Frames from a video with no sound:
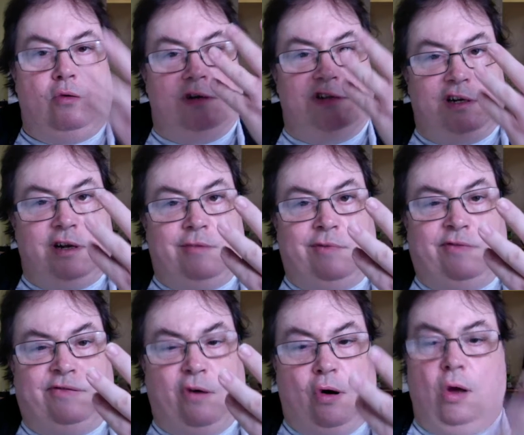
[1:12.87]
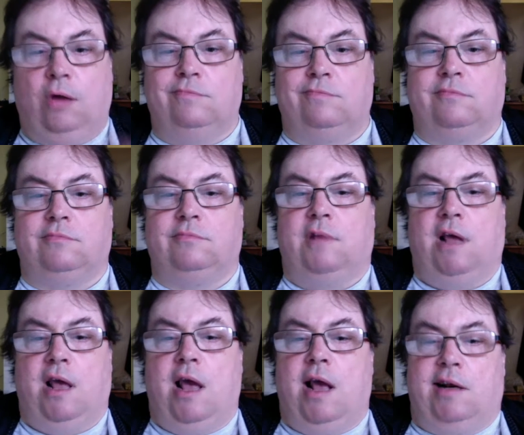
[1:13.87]
Question number four.
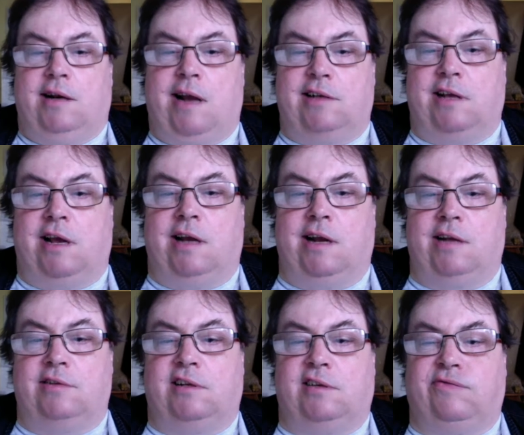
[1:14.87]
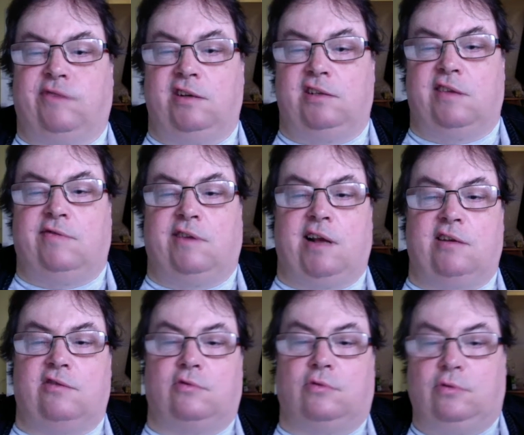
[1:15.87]
NASA announced its first seven
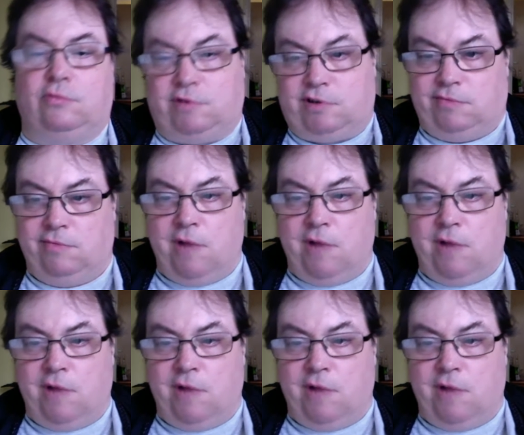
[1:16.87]
astronauts